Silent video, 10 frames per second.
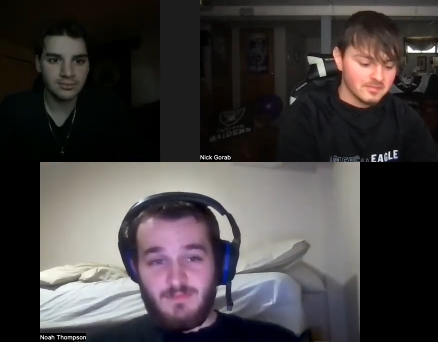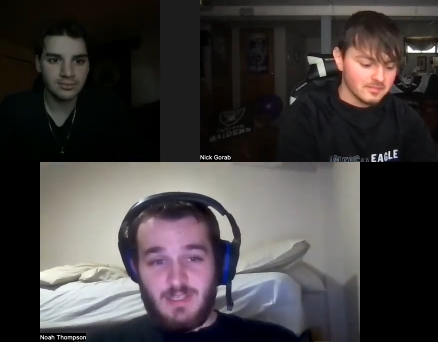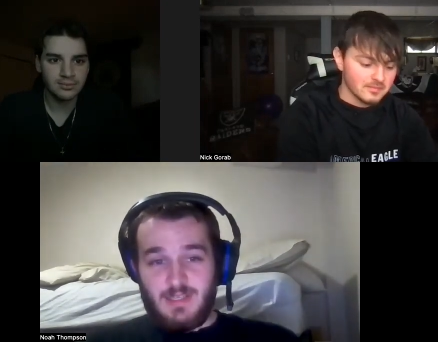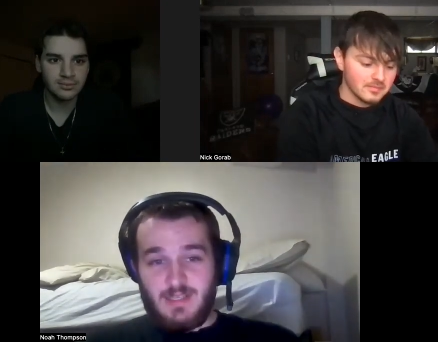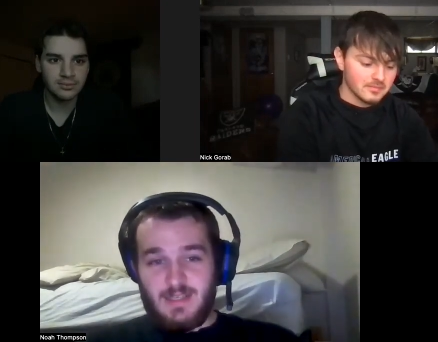
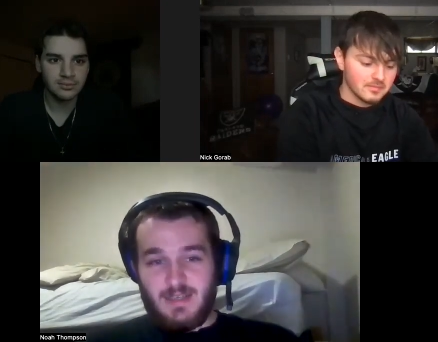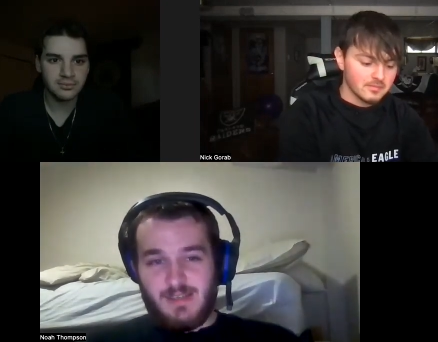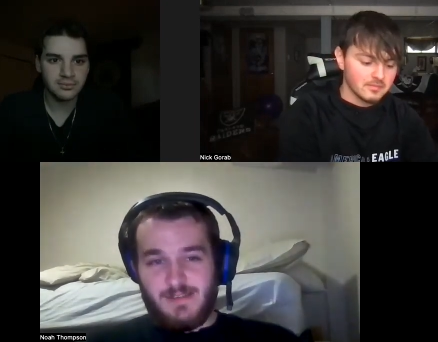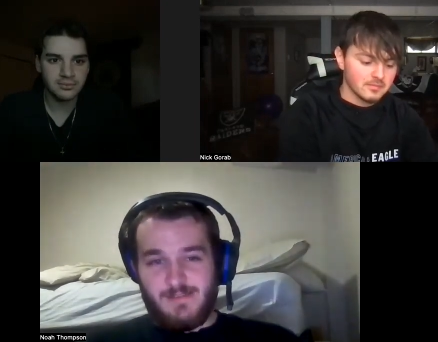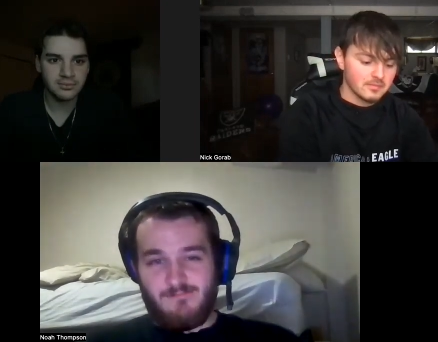
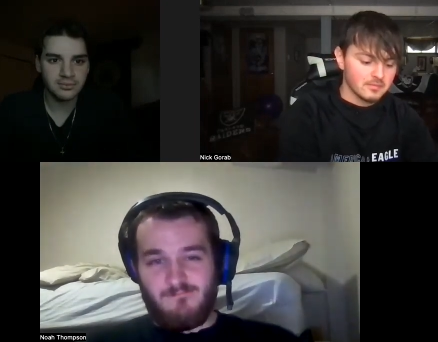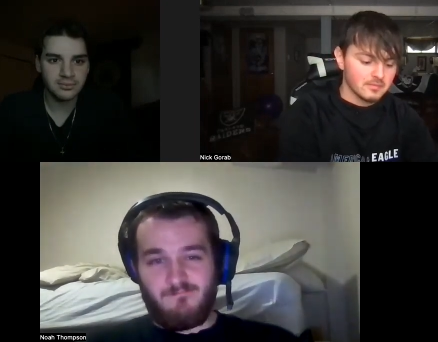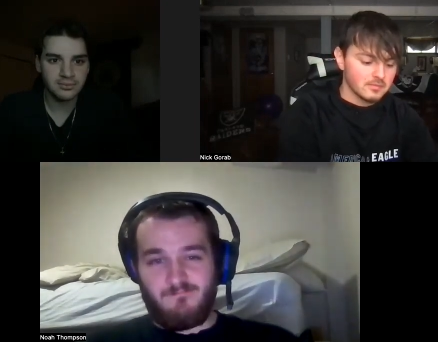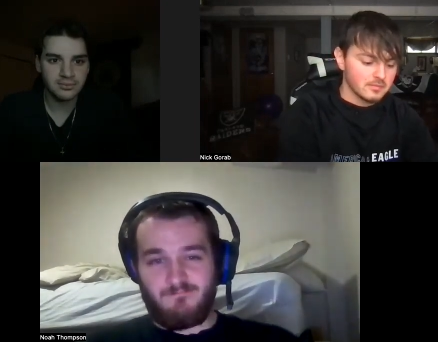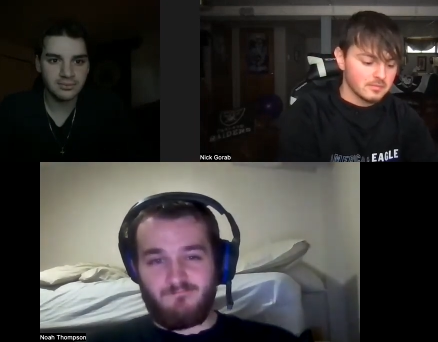Speaker 1: Uh, I'm
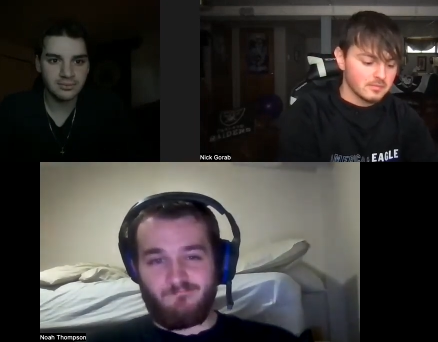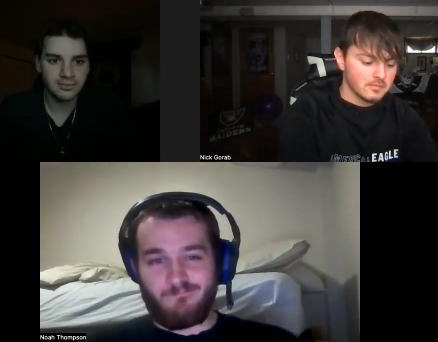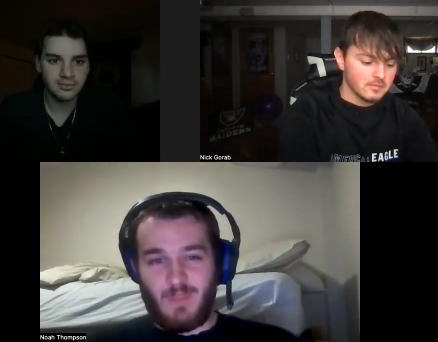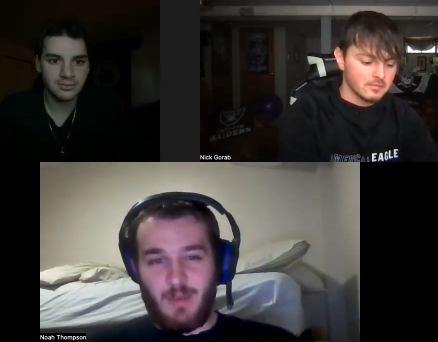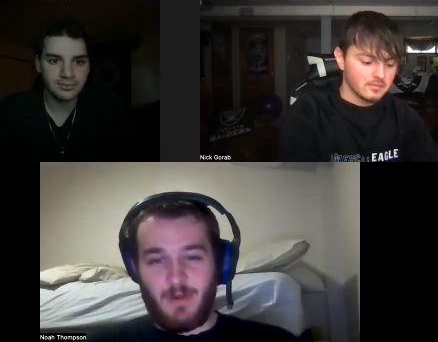
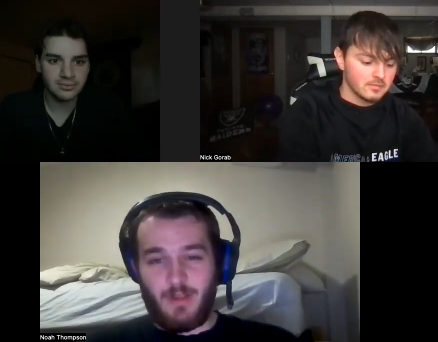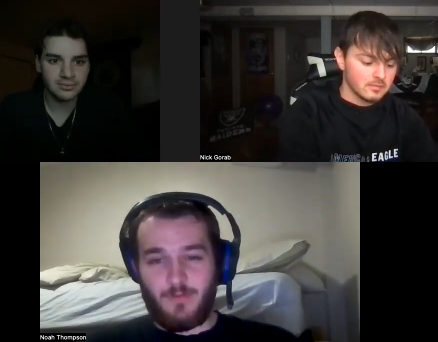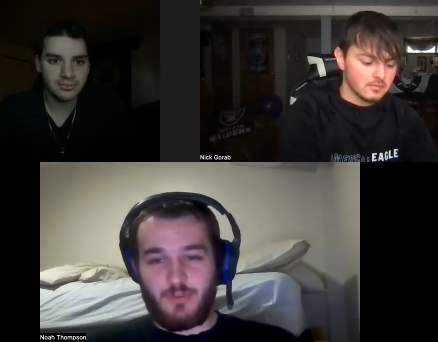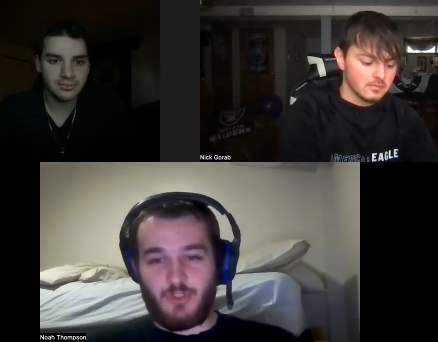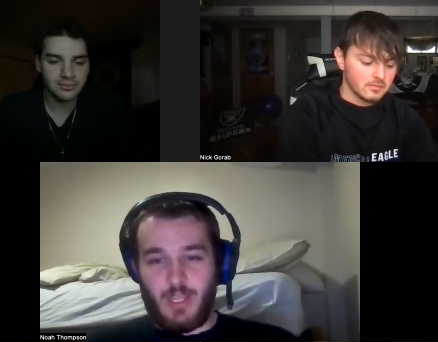going to go
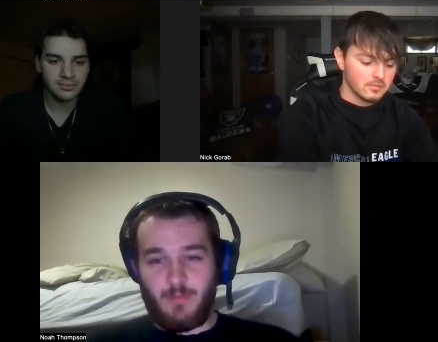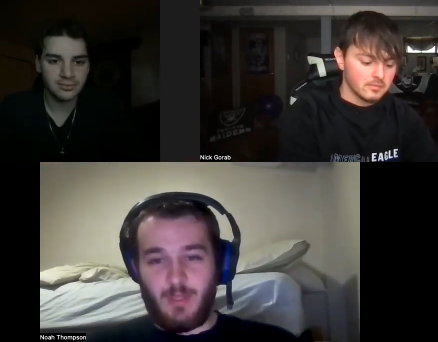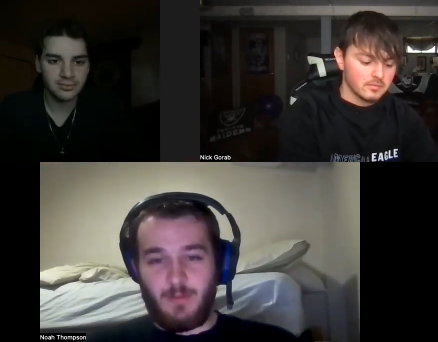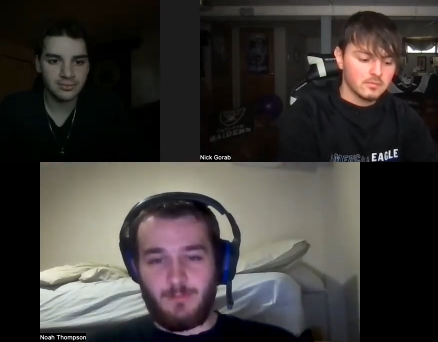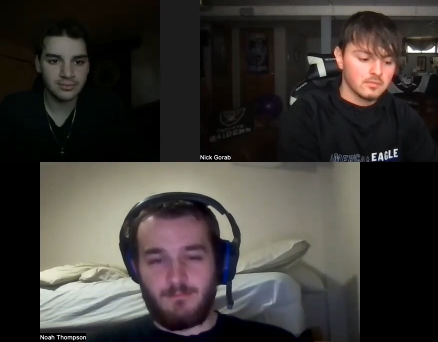with
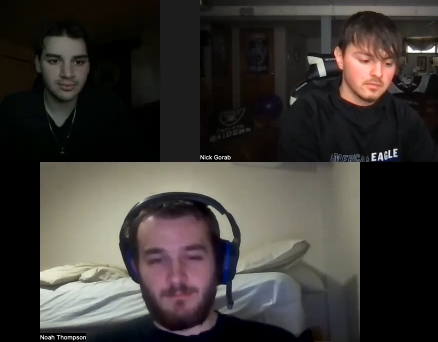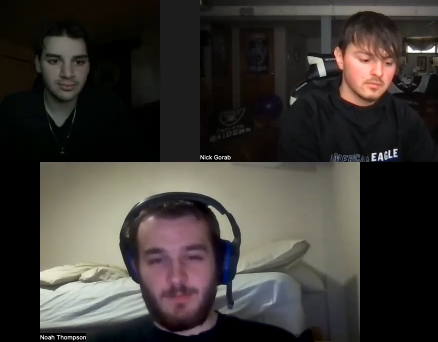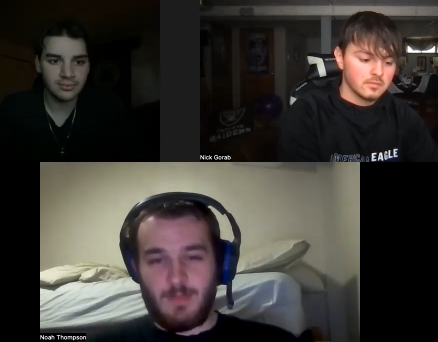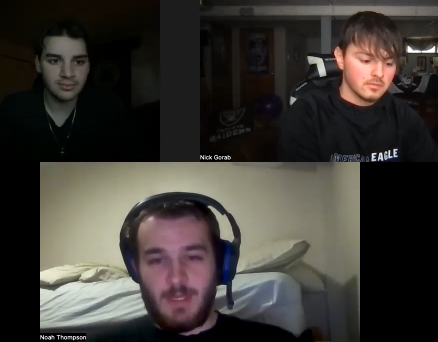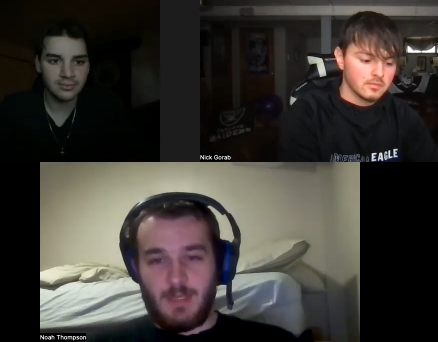Jamie
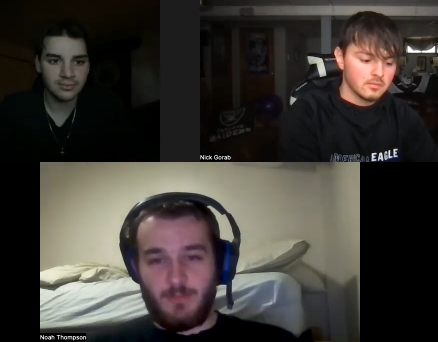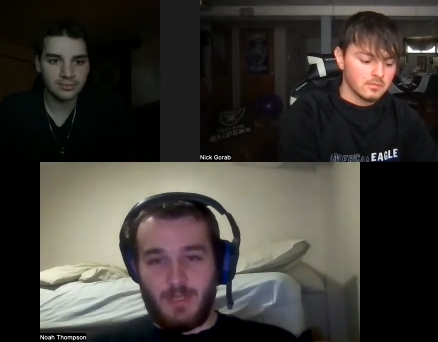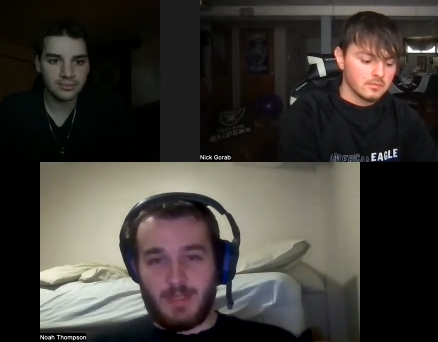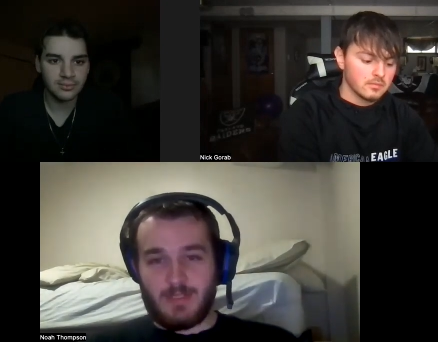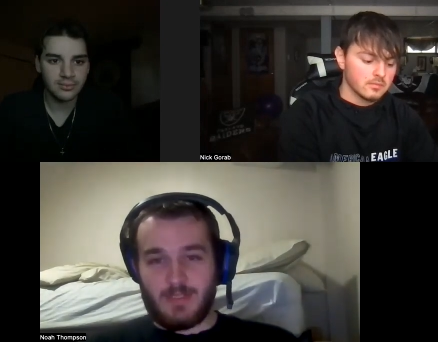
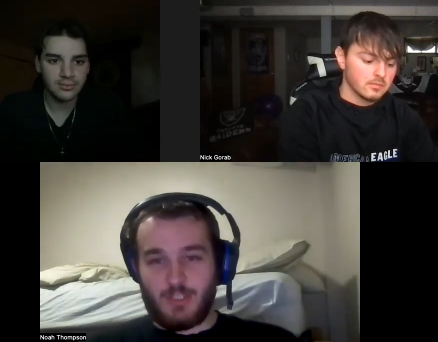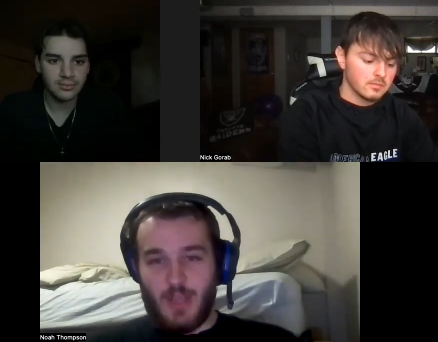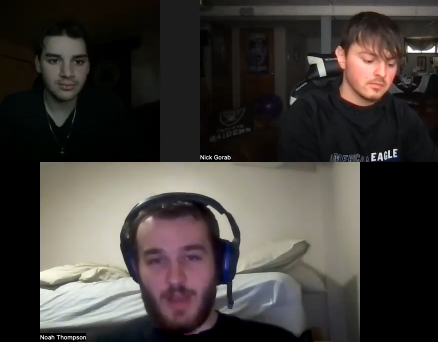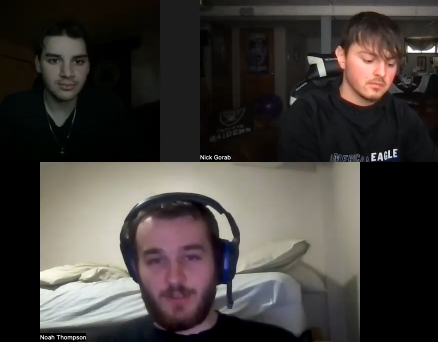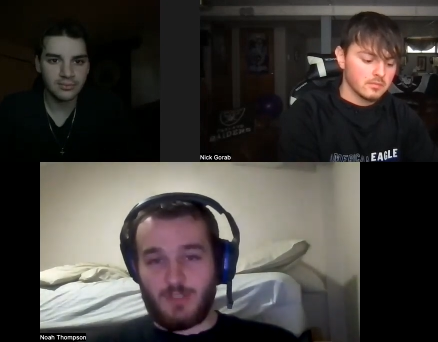because of the
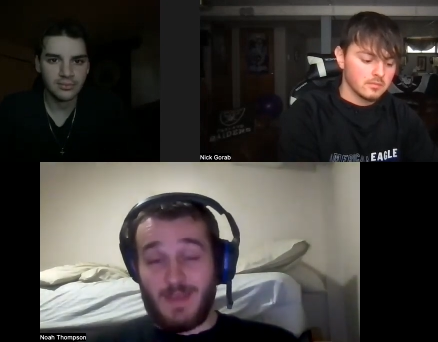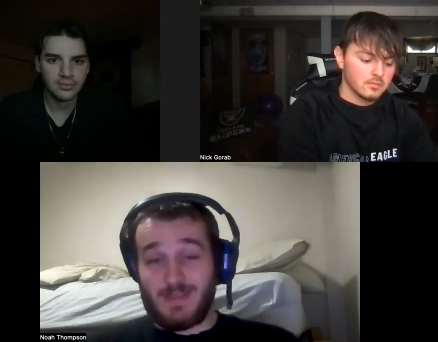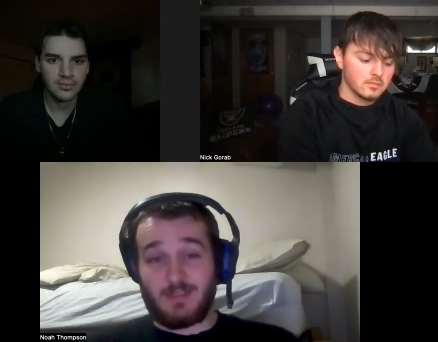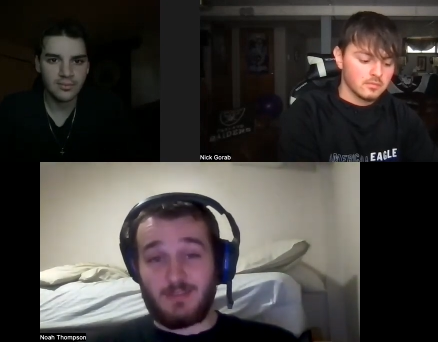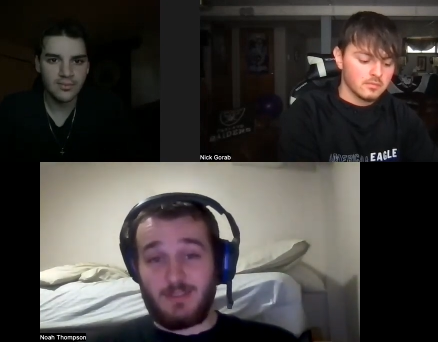challenge,
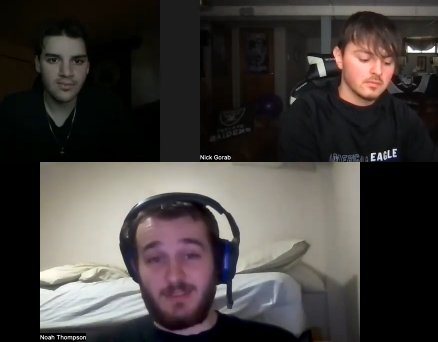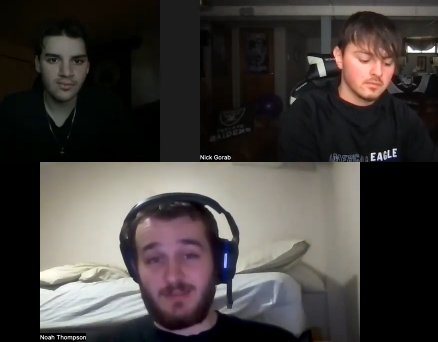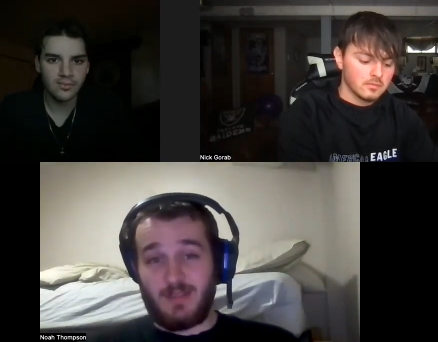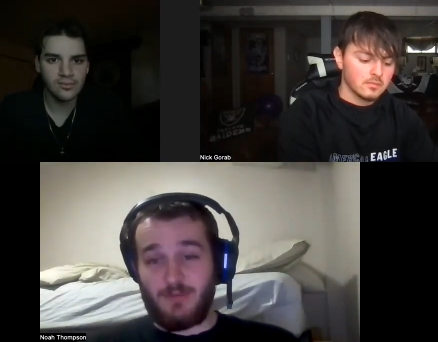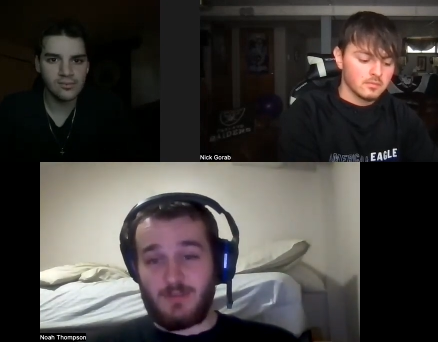basically.
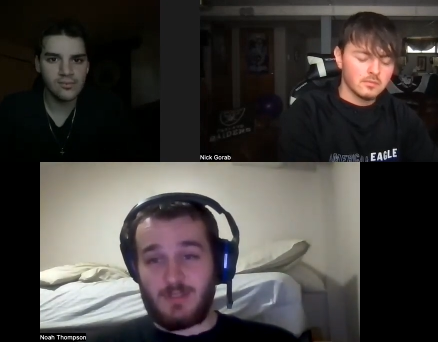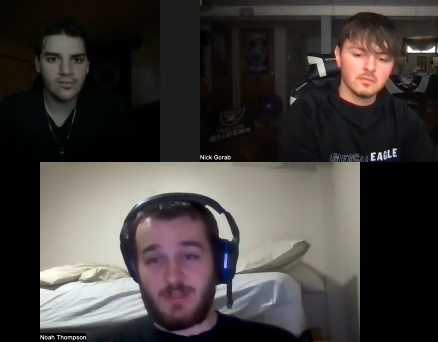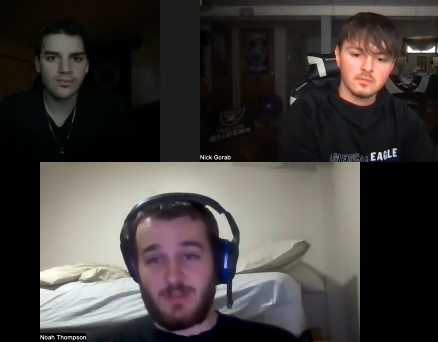That was